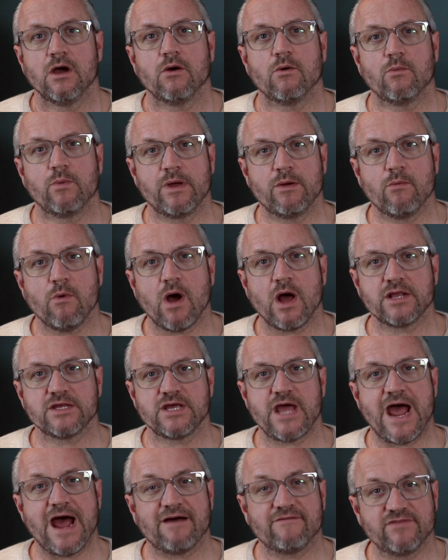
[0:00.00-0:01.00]
We want
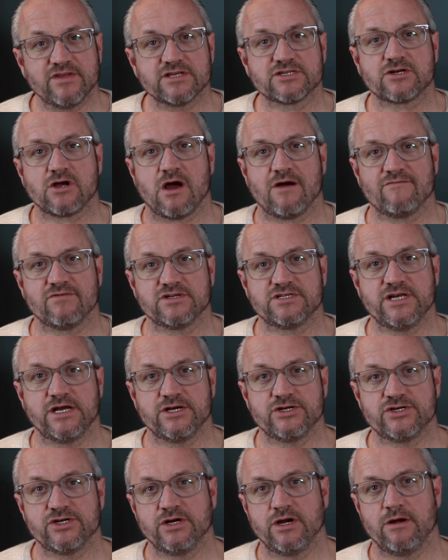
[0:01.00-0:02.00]
to have this
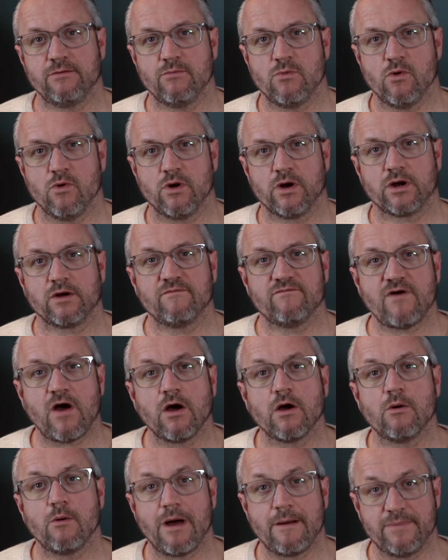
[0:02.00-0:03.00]
conversation and more.
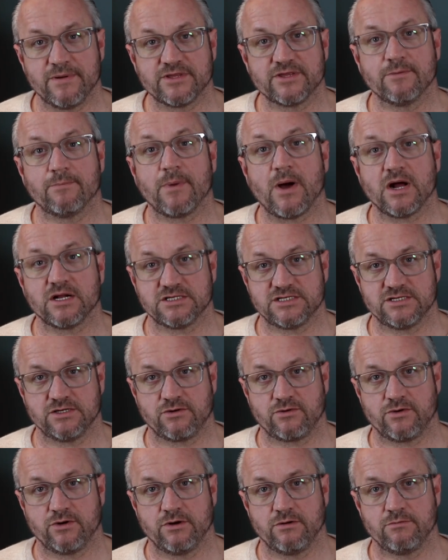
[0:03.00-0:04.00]
Follow up at
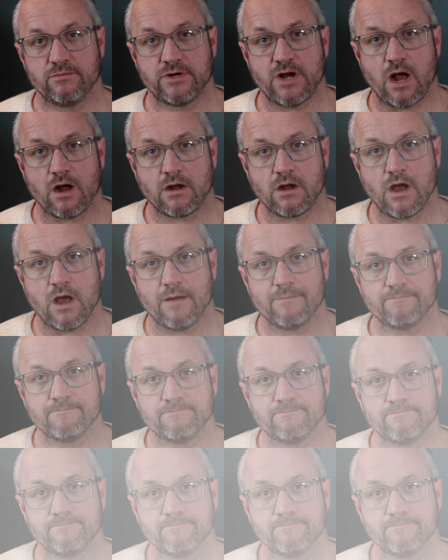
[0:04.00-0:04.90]
thebahnsengroup.com.